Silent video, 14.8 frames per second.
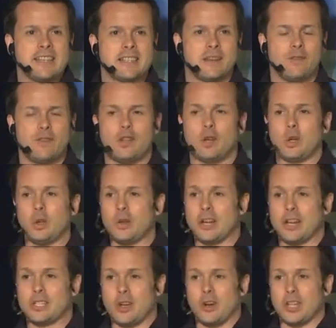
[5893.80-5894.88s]
is it for you to look at
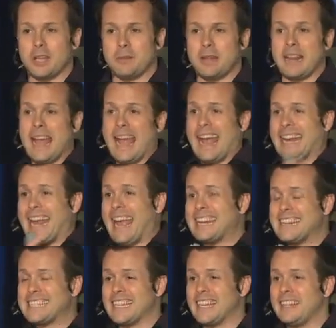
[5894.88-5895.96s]
a document and
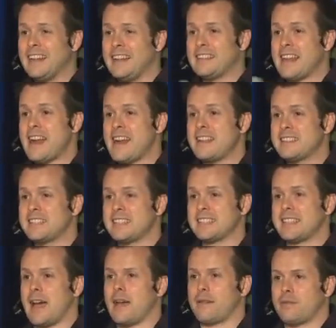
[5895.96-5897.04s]
edit it than it is to
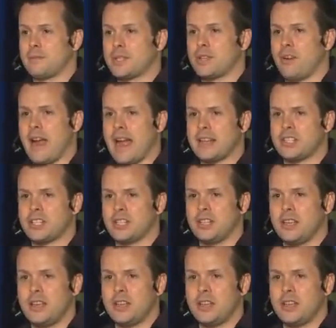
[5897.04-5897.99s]
start from scratch?